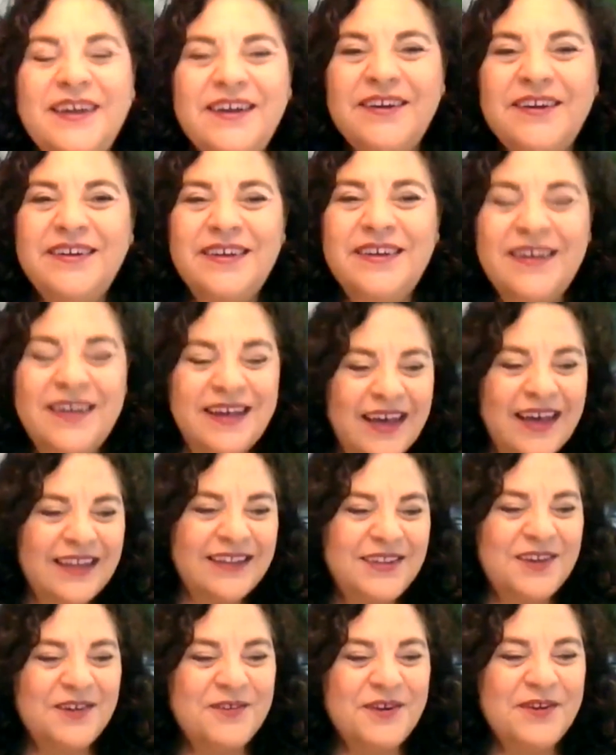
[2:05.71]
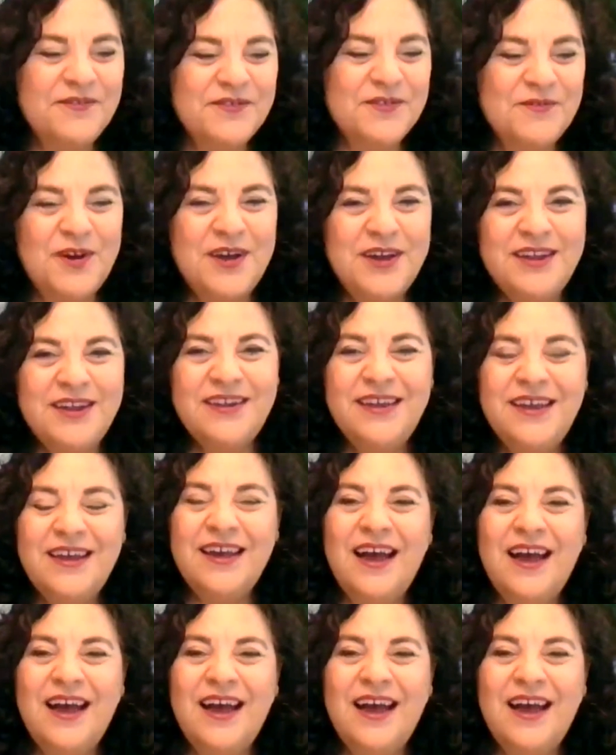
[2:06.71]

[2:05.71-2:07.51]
Claire. Hello, everyone.